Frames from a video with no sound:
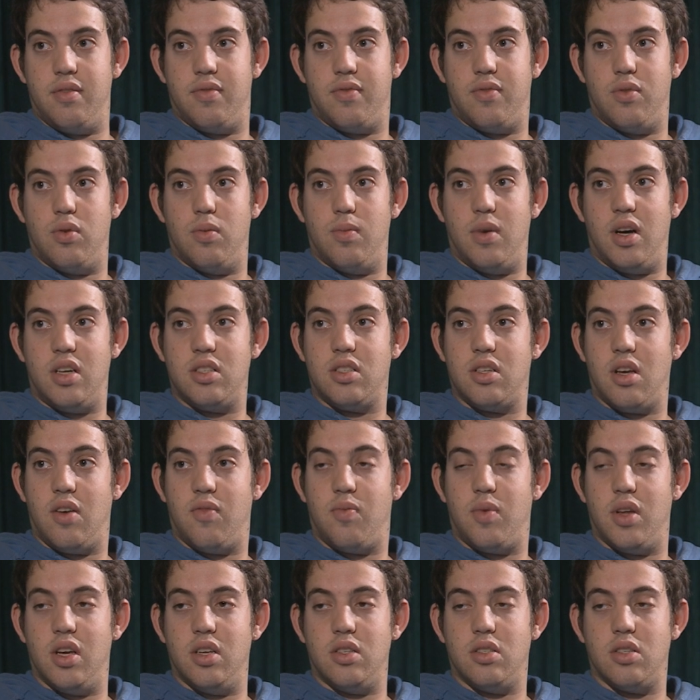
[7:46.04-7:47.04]
formats that I've
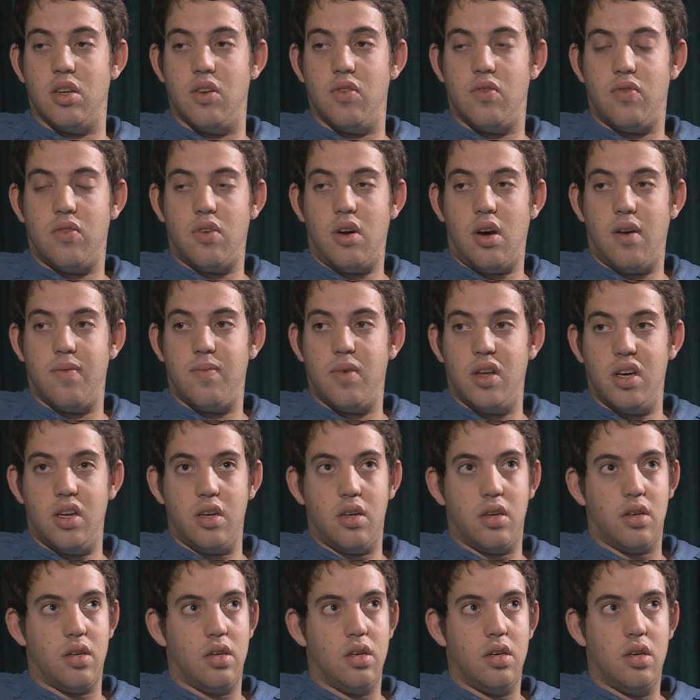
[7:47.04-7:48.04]
played so far. I played
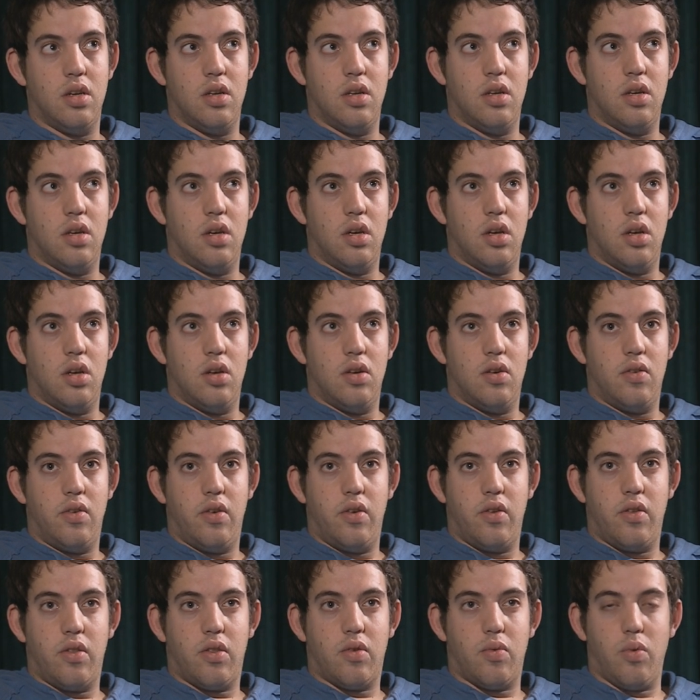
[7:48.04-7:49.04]

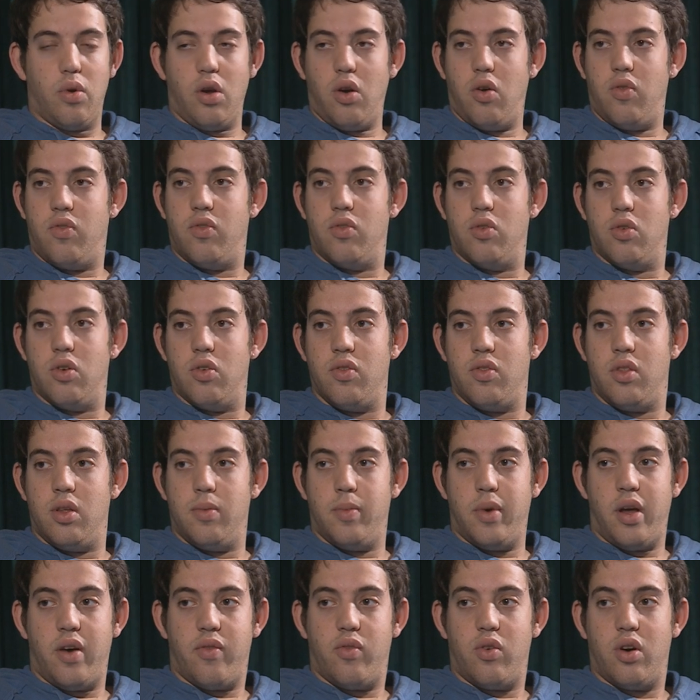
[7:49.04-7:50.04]
3 or 4 of them,
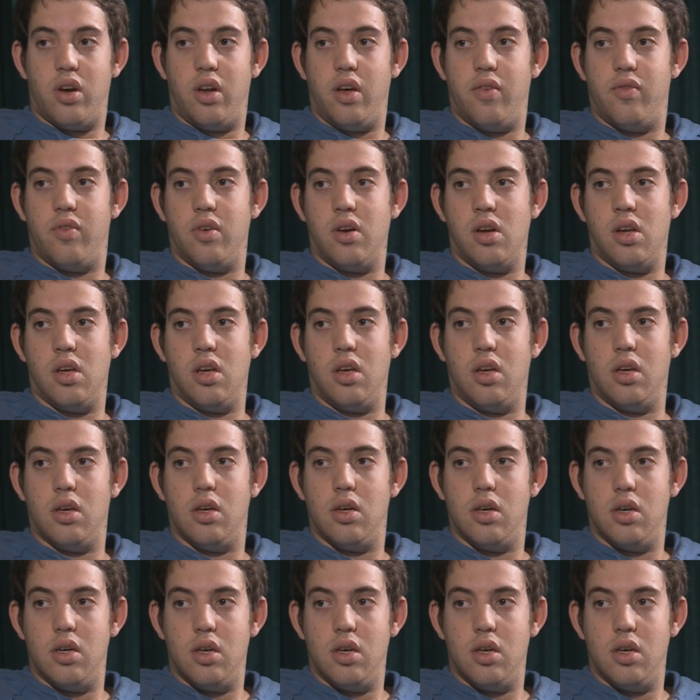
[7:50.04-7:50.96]
and I've won every heat.